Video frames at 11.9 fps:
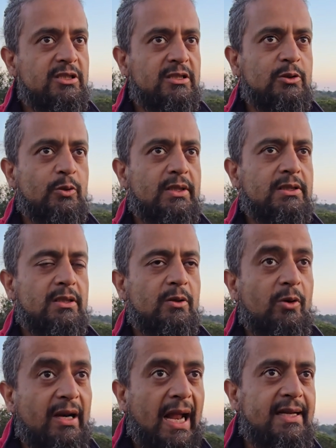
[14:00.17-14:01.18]
situation
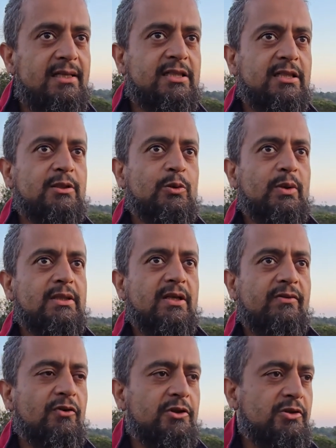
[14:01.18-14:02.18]
or right
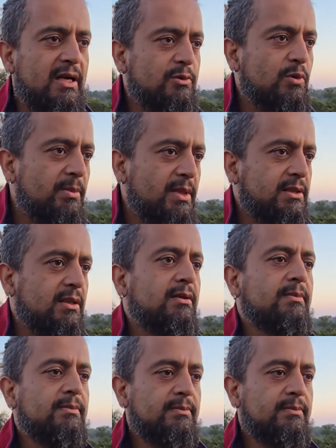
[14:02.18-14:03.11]
situation for transformation.